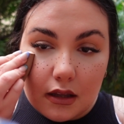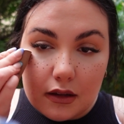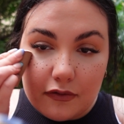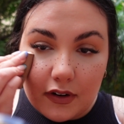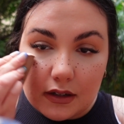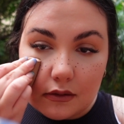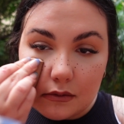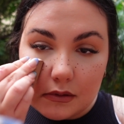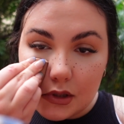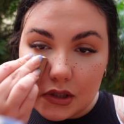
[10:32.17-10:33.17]
the
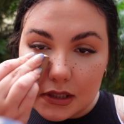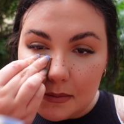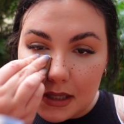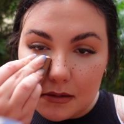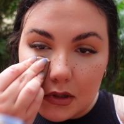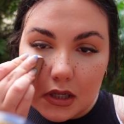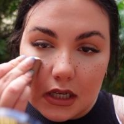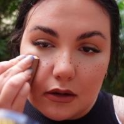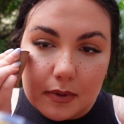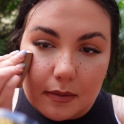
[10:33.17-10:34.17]
freckles just to make them look a
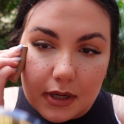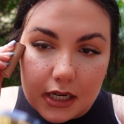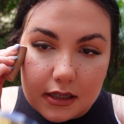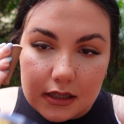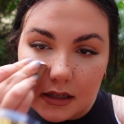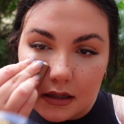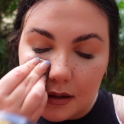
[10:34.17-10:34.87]
little bit blended.